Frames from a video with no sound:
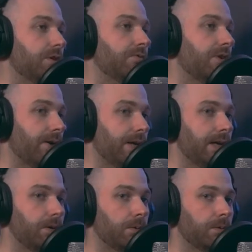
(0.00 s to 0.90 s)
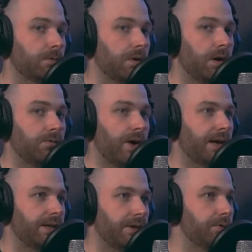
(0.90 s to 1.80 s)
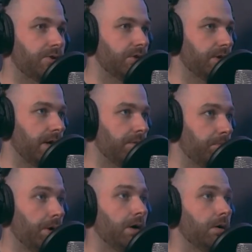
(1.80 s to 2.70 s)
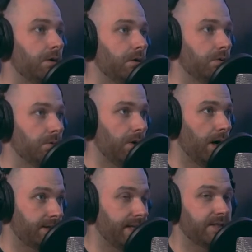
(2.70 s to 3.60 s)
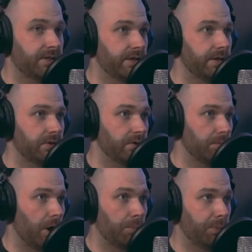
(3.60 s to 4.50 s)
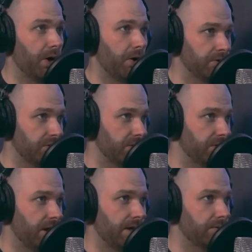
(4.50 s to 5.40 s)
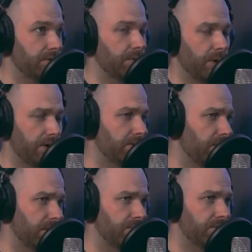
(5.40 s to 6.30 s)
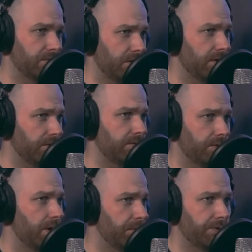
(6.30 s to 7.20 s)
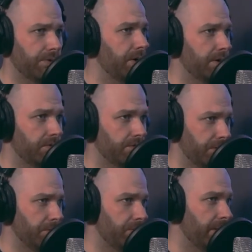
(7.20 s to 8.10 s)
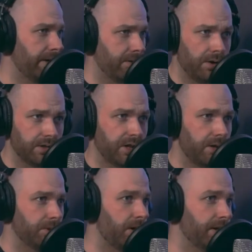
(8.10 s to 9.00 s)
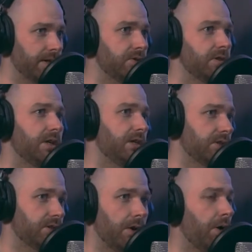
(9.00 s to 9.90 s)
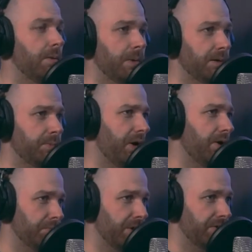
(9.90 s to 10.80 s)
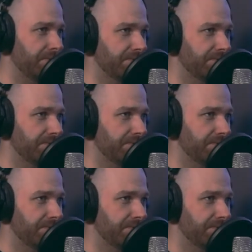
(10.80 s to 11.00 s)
done very little of any use today, but I did see some old bananas on the side. I was like, well, I kind of, have, can't be throwing food away, not at times like this. Yeah. So I made banana bread.